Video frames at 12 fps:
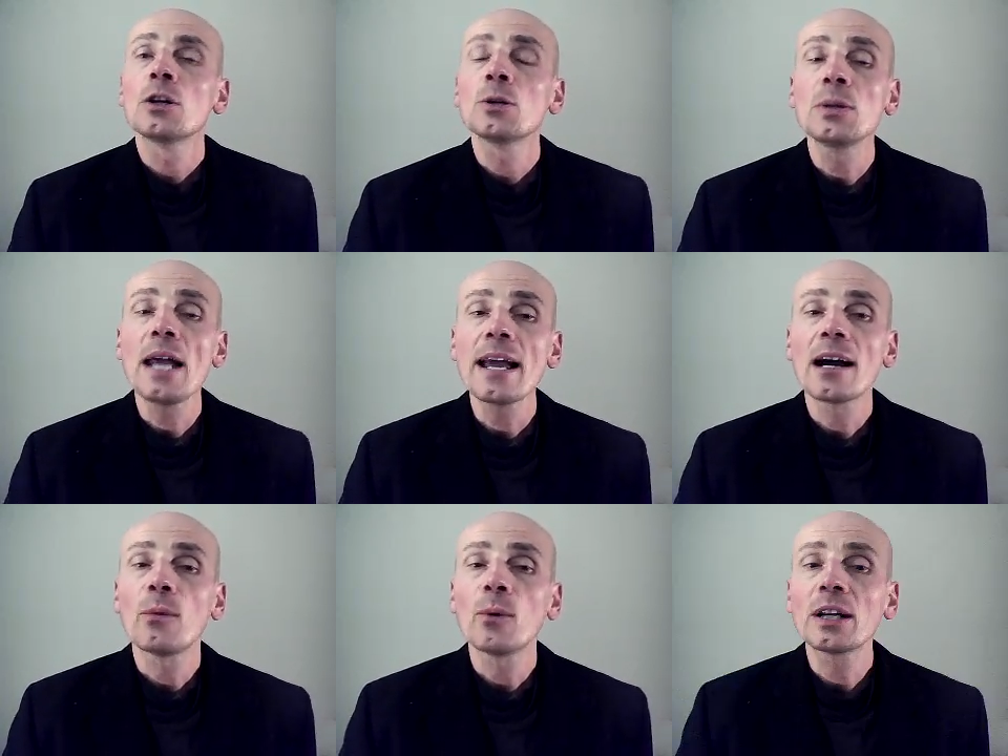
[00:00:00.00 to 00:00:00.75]

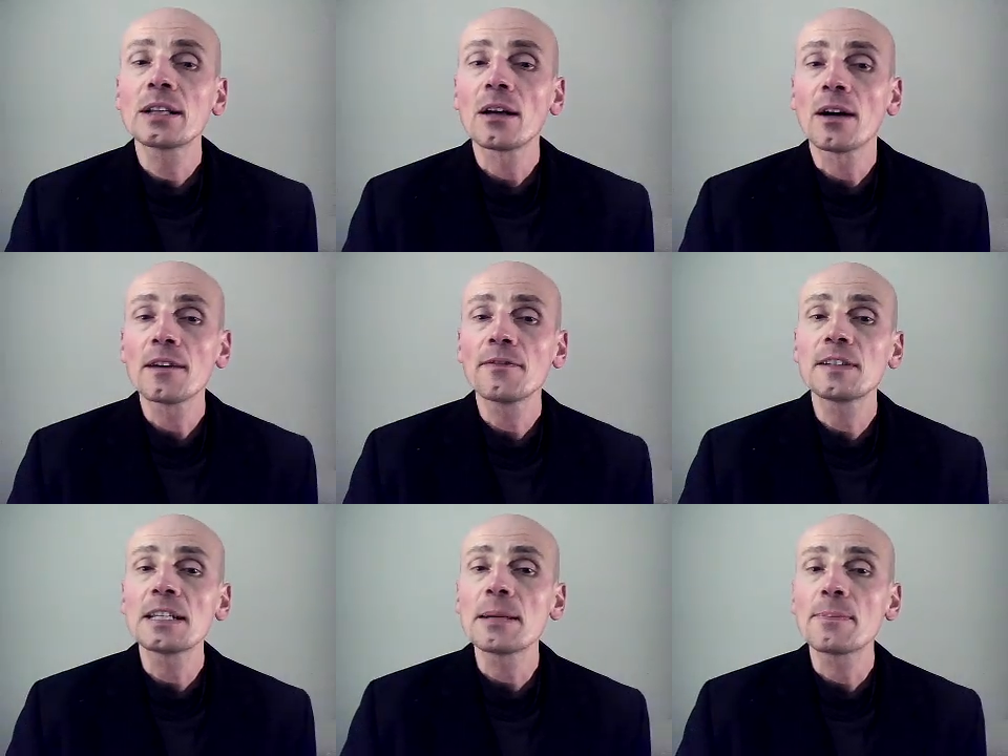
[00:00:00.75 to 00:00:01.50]
Today I want to
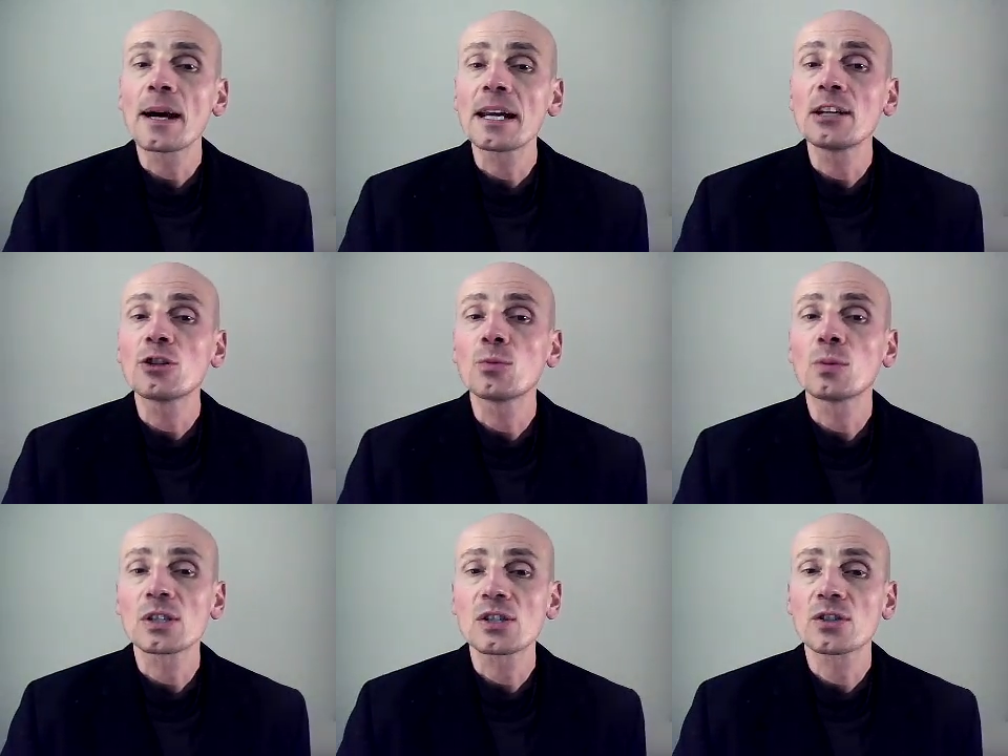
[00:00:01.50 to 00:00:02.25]
dive deeper into
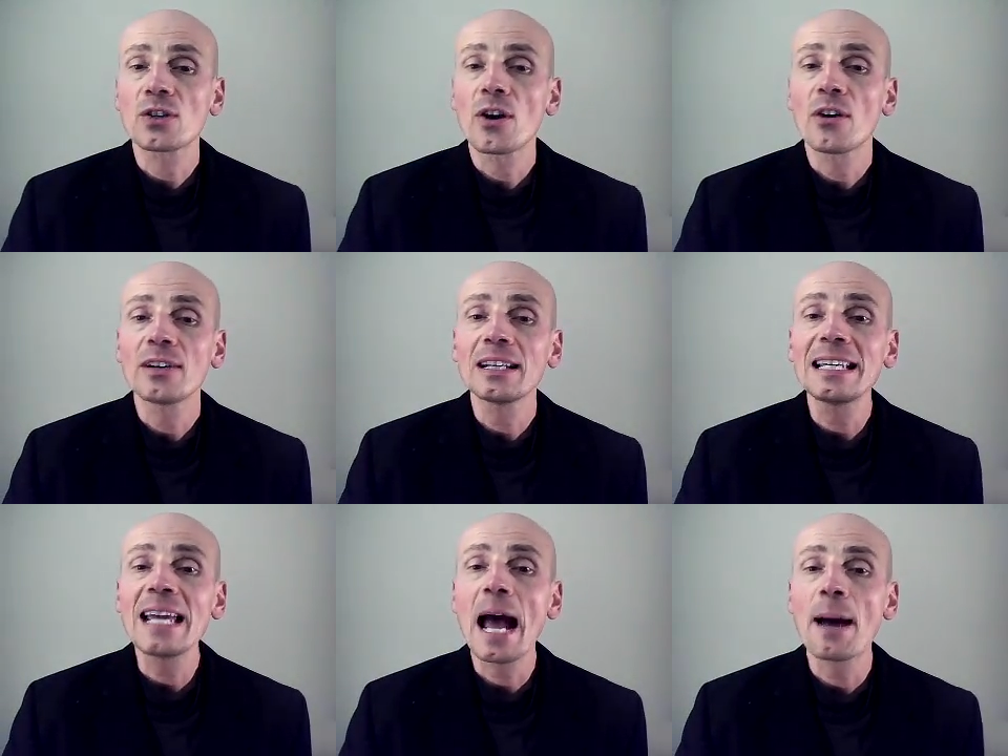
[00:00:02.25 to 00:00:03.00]
what's
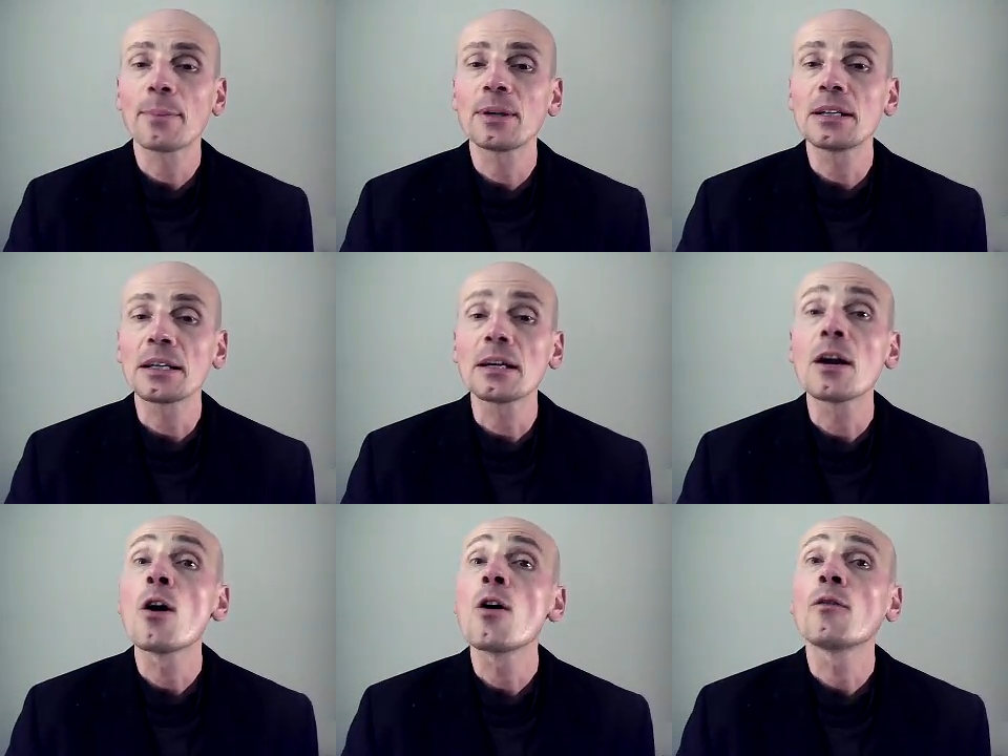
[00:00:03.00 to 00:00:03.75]
currently
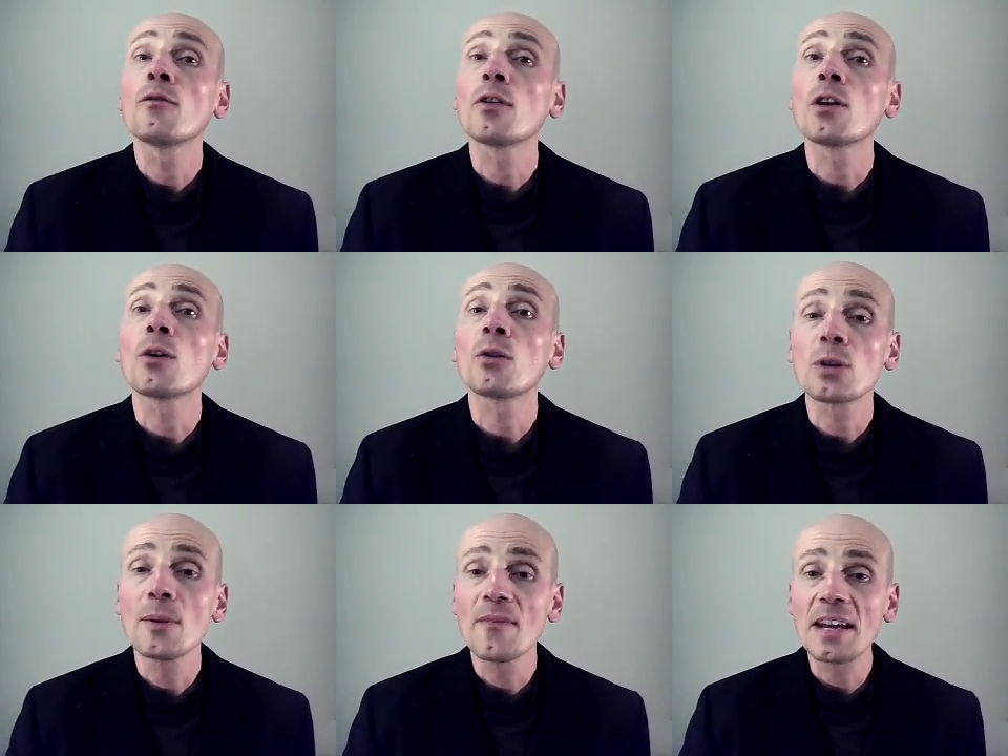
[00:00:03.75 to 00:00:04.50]
happening for
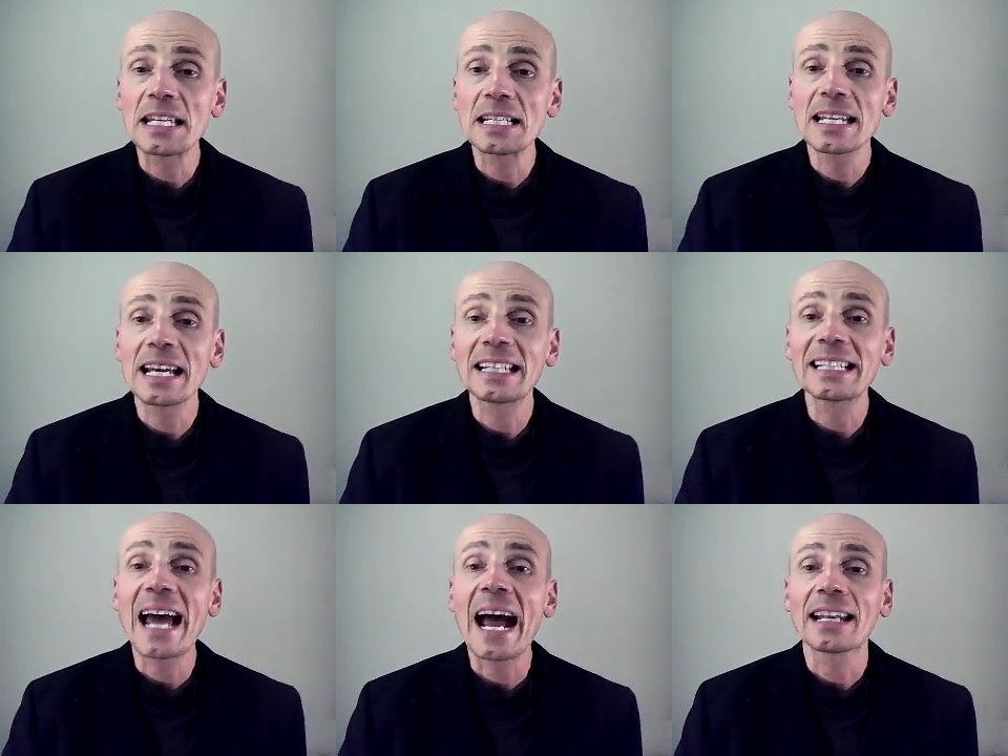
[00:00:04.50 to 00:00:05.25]
long-term
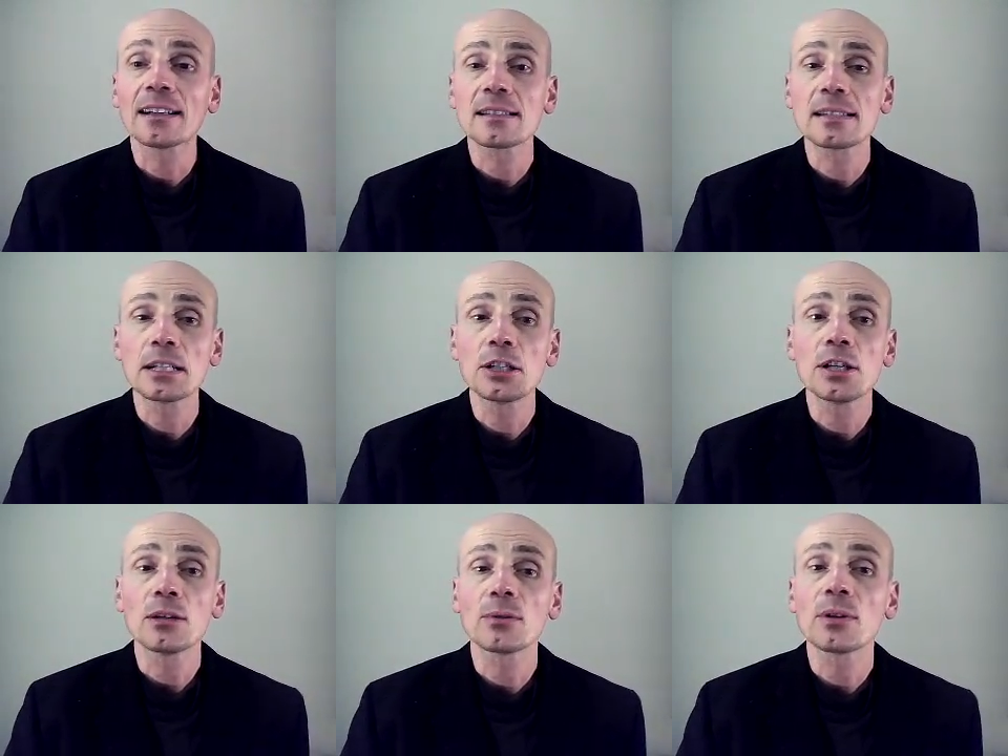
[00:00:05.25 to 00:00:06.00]
ventilated adults and
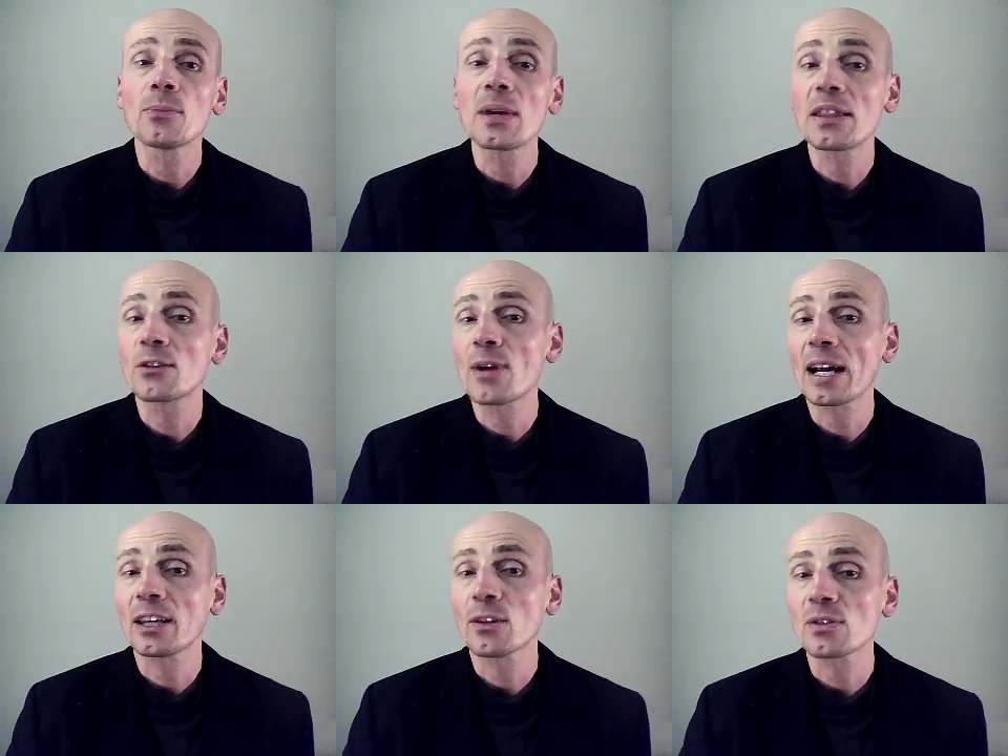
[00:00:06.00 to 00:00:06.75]
children with
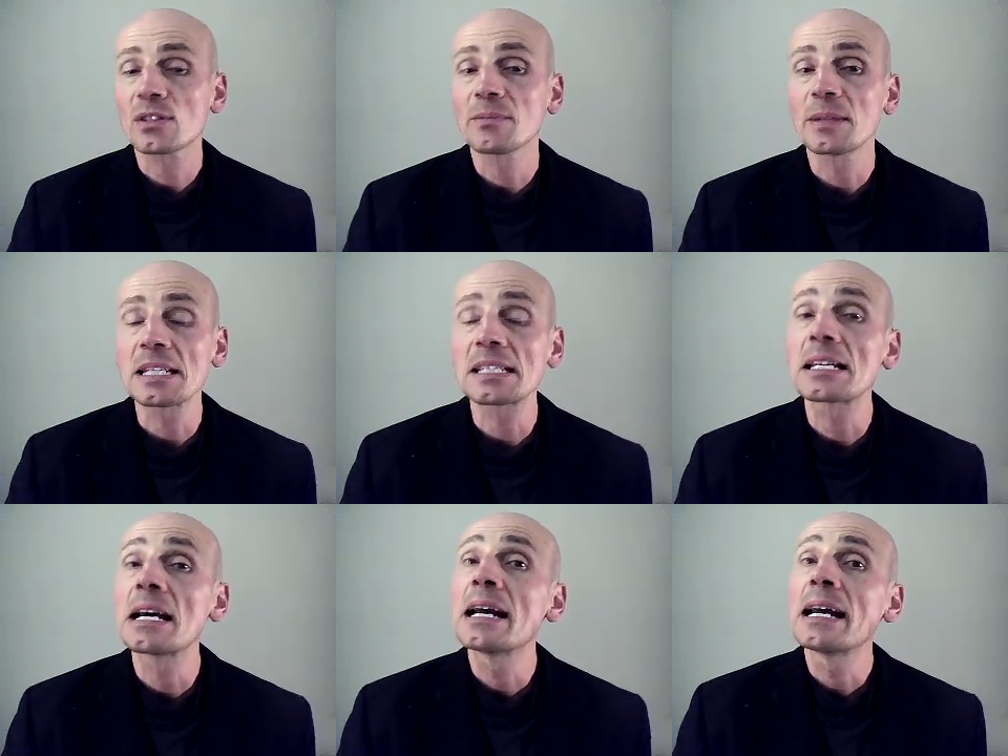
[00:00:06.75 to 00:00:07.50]

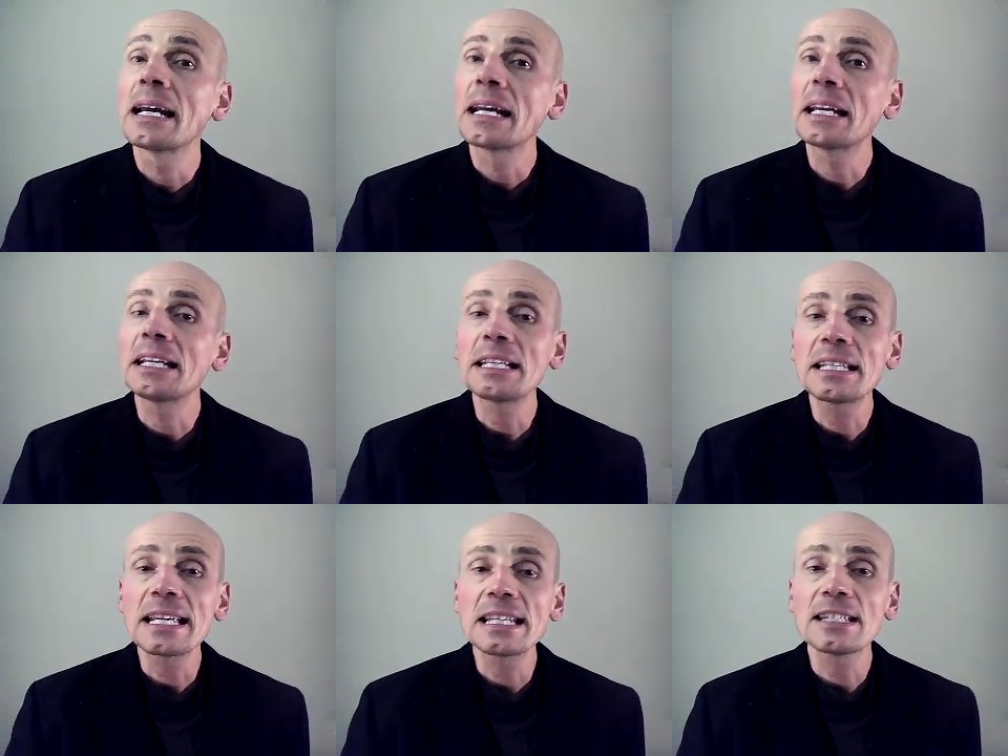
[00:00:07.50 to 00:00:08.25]
tracheostomies in
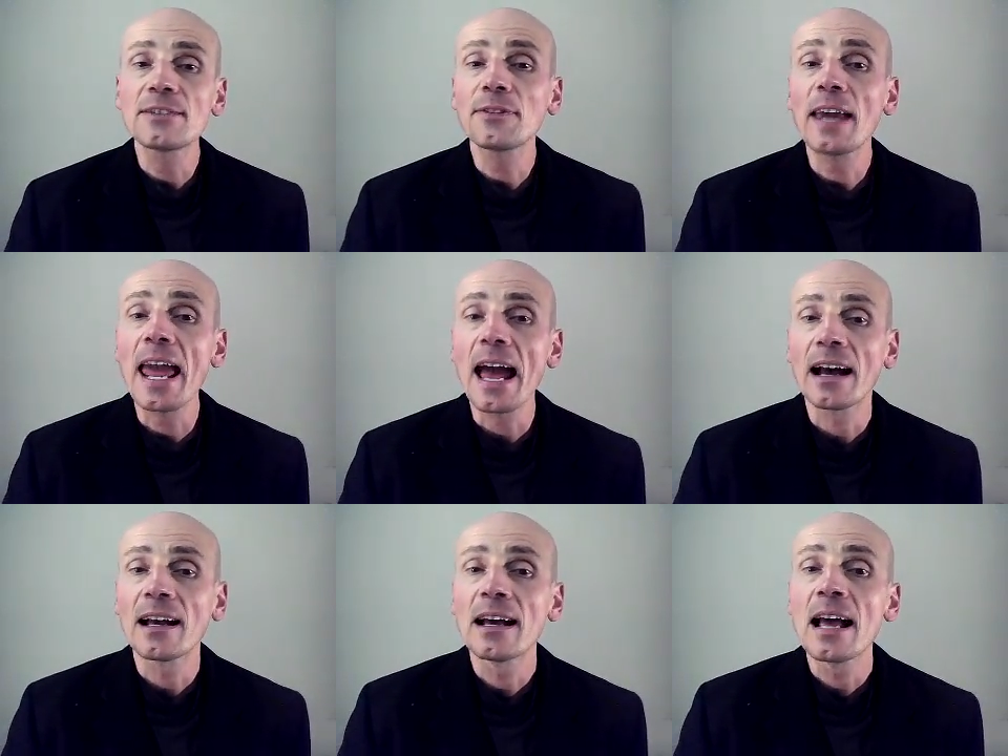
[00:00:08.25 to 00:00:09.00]
intensive care,